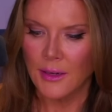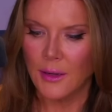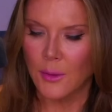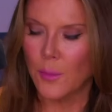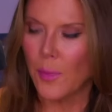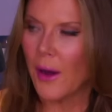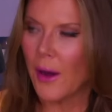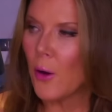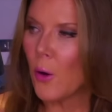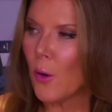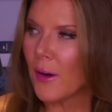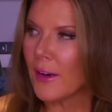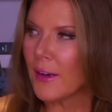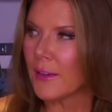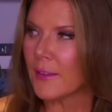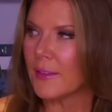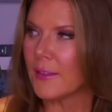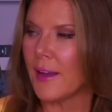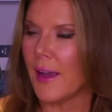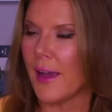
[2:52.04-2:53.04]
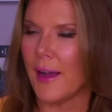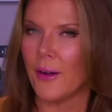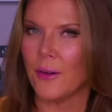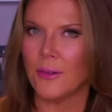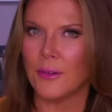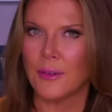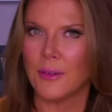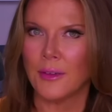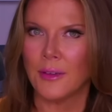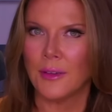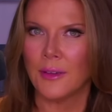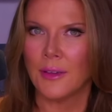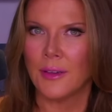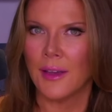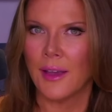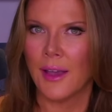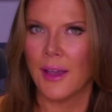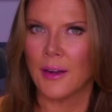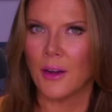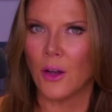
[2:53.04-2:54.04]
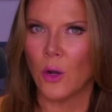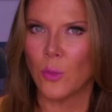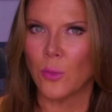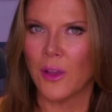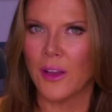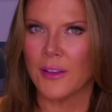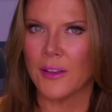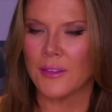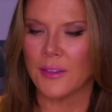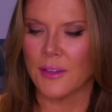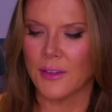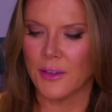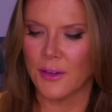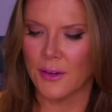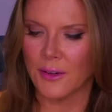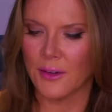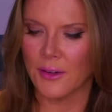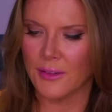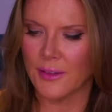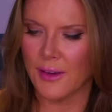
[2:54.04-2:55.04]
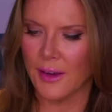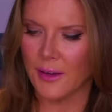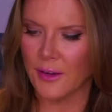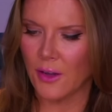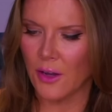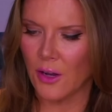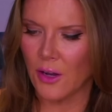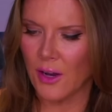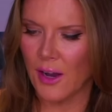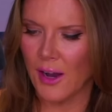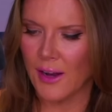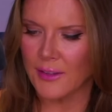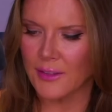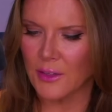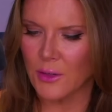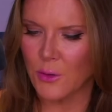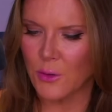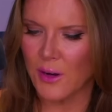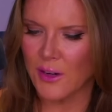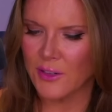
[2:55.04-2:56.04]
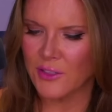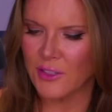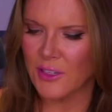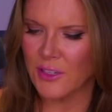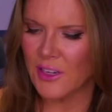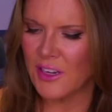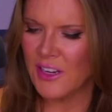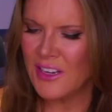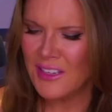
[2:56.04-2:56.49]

You know, Mayorkas now, head of Homeland Security, getting all kinds of questions.